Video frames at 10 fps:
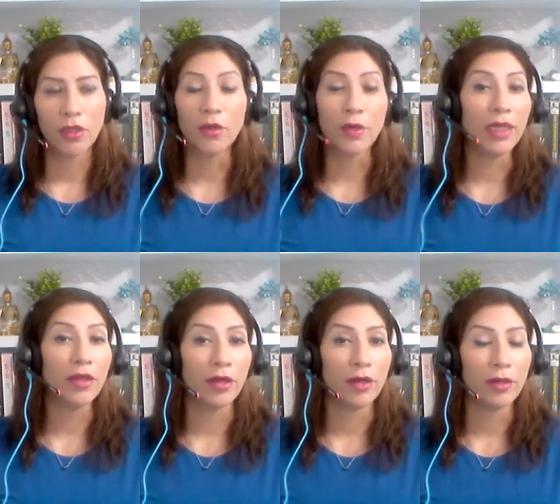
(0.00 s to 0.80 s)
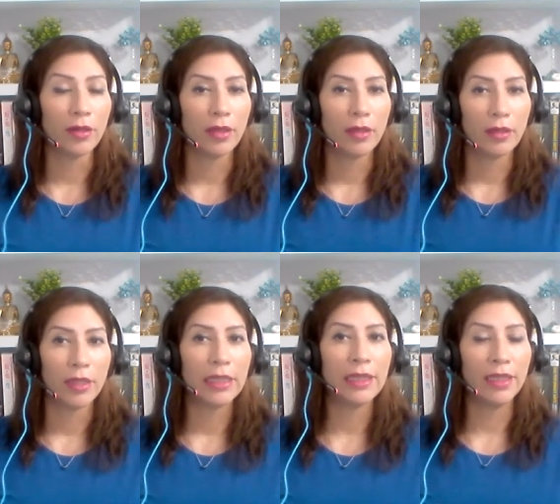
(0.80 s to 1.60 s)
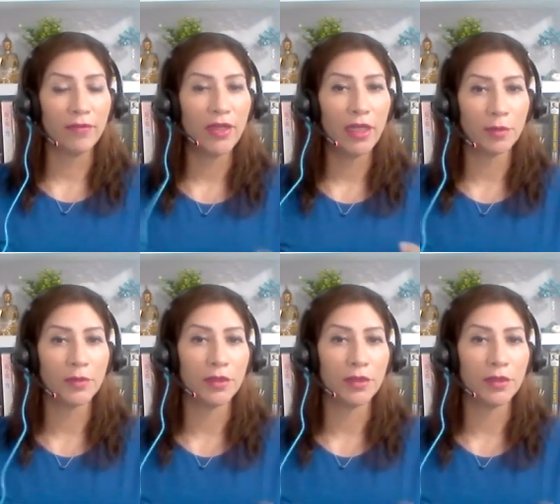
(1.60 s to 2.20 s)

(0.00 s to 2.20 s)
you're either living up